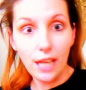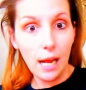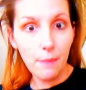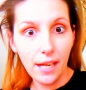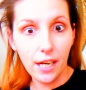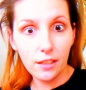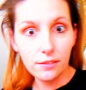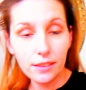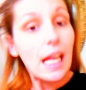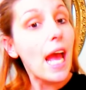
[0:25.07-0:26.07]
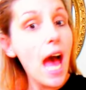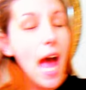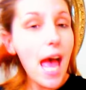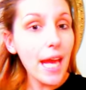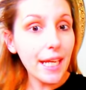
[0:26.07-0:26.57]
dye my hair
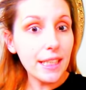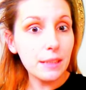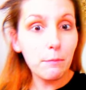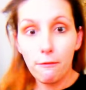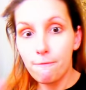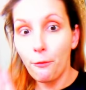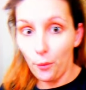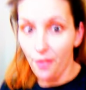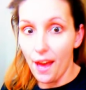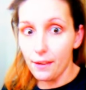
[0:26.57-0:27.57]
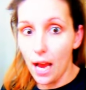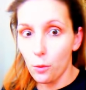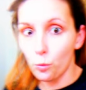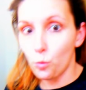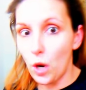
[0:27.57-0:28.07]
and before that I
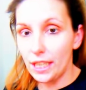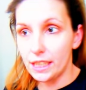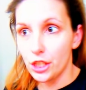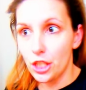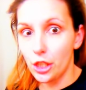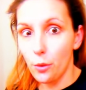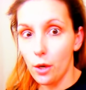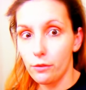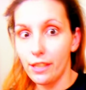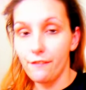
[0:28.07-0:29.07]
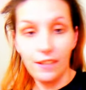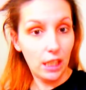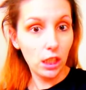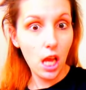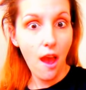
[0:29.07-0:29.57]
wanted to do a
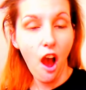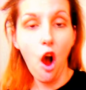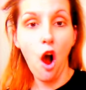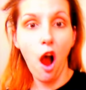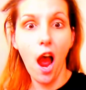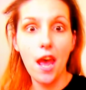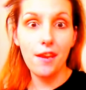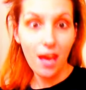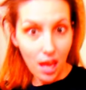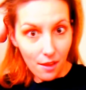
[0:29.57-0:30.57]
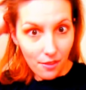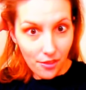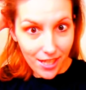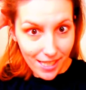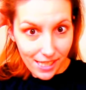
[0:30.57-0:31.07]
reveal on
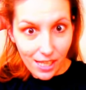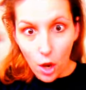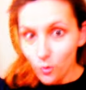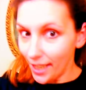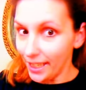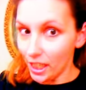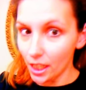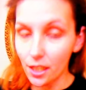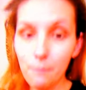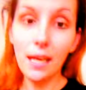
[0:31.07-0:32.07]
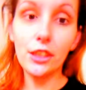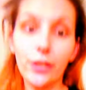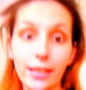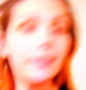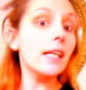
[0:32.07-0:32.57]
this right here, my
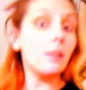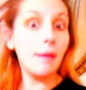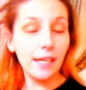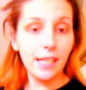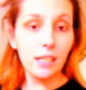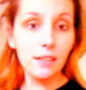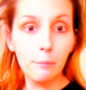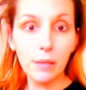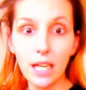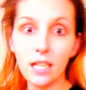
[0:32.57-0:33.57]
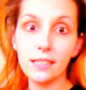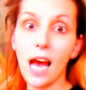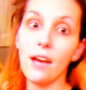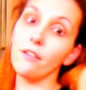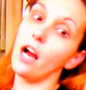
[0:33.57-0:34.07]
trichotillomania, because
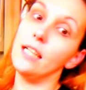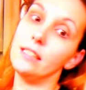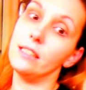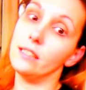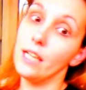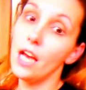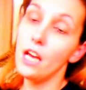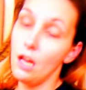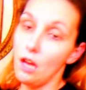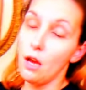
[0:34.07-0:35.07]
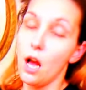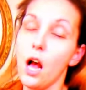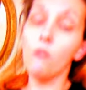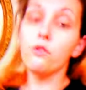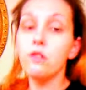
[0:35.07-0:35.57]
I have gotten
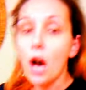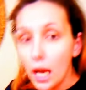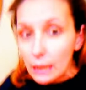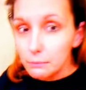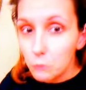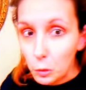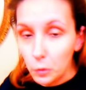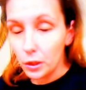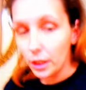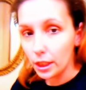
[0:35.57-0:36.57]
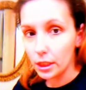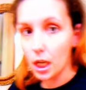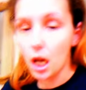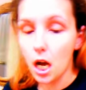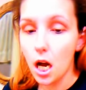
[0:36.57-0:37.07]
a lot more
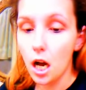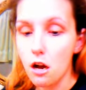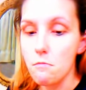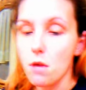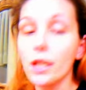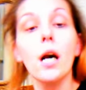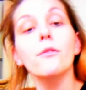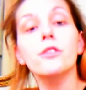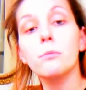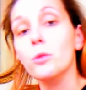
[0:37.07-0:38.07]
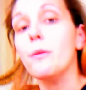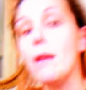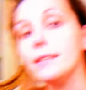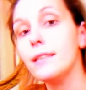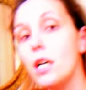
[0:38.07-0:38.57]
um, comfortable with
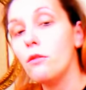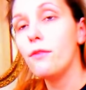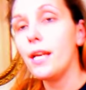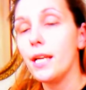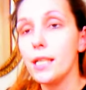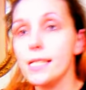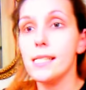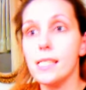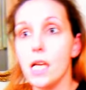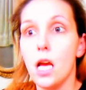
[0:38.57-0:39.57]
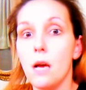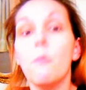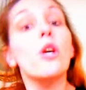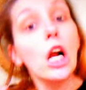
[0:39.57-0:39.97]
myself and more